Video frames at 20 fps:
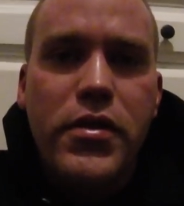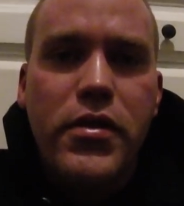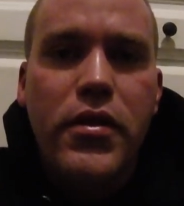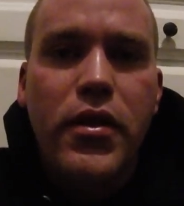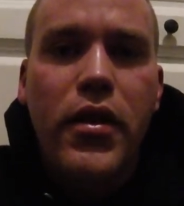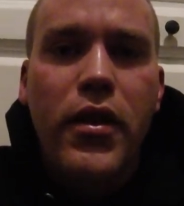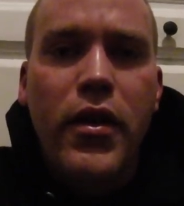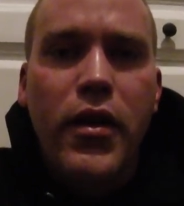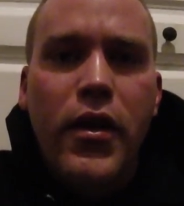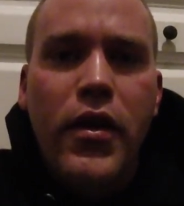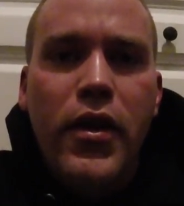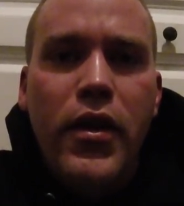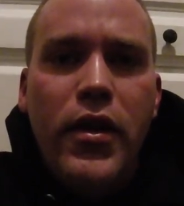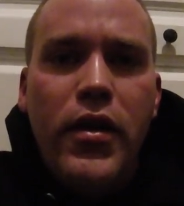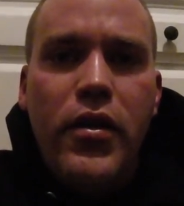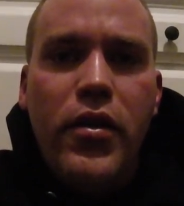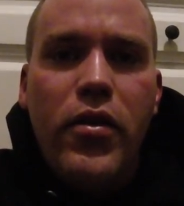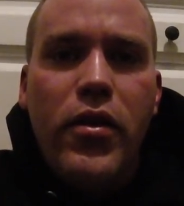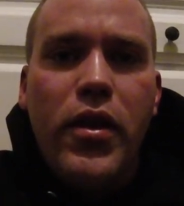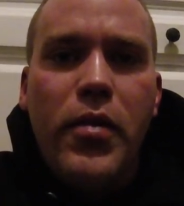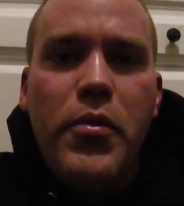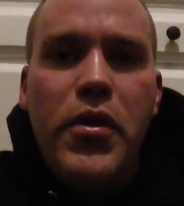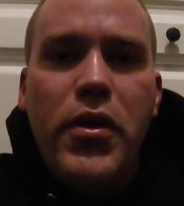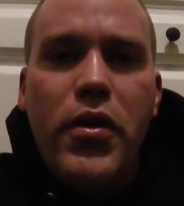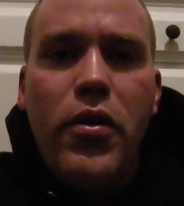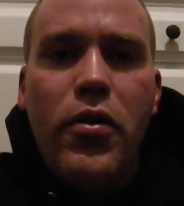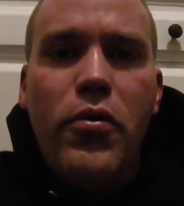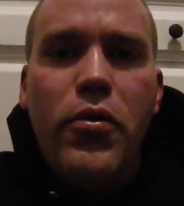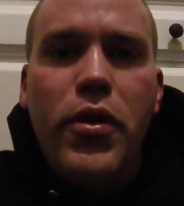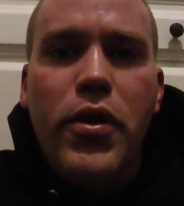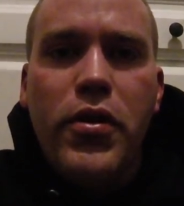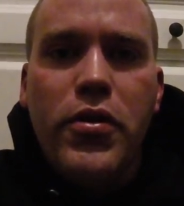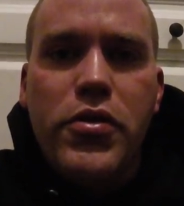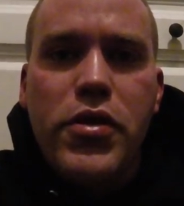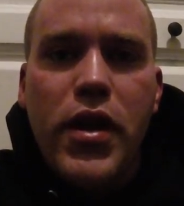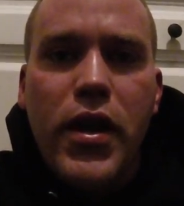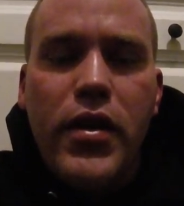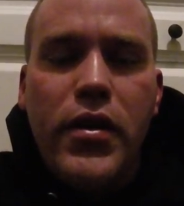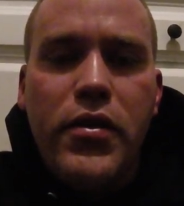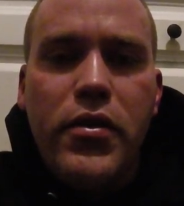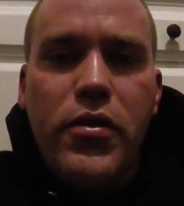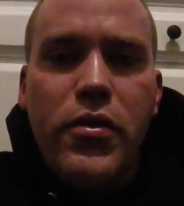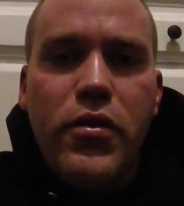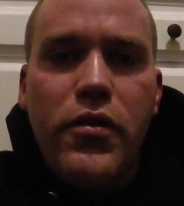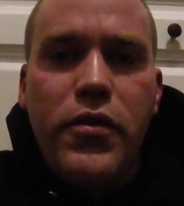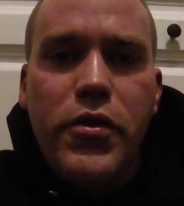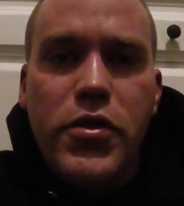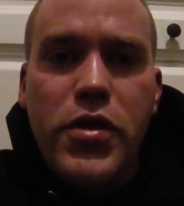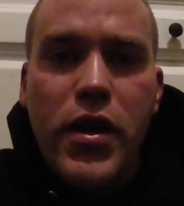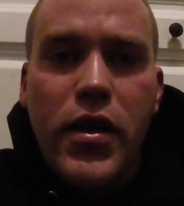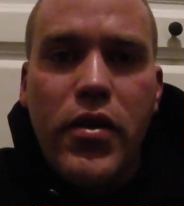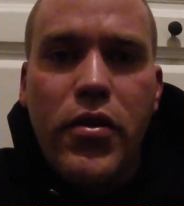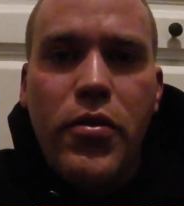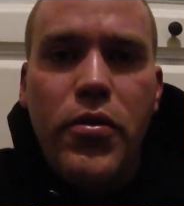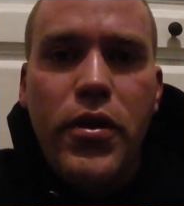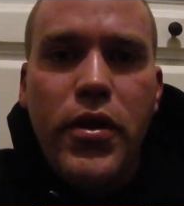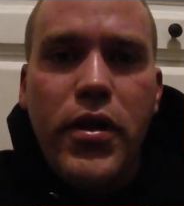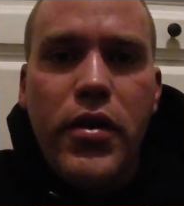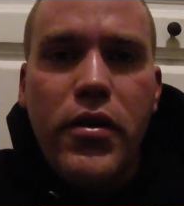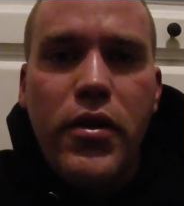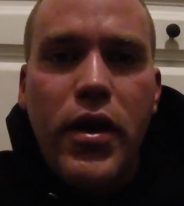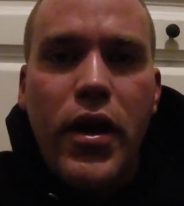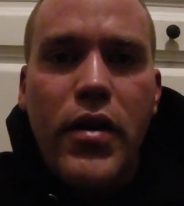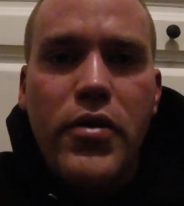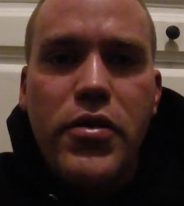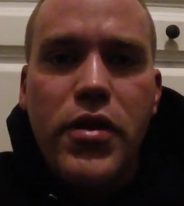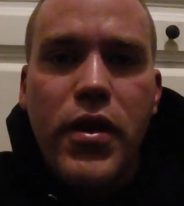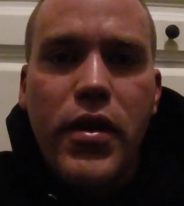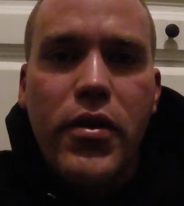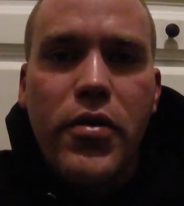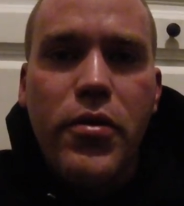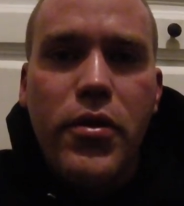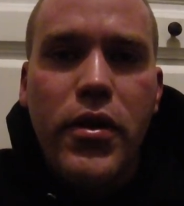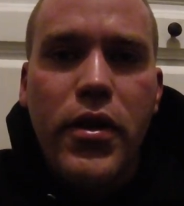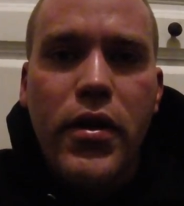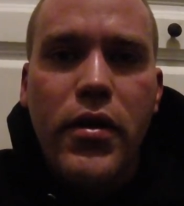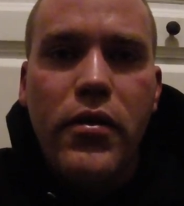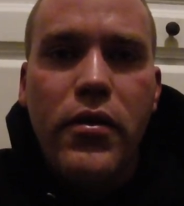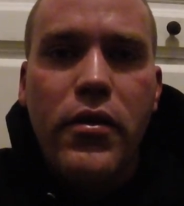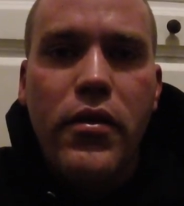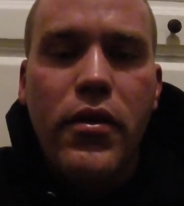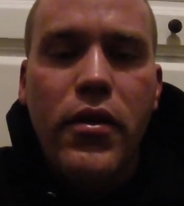And, let me know what you're trying to do, if you're trying to quit or not trying to quit.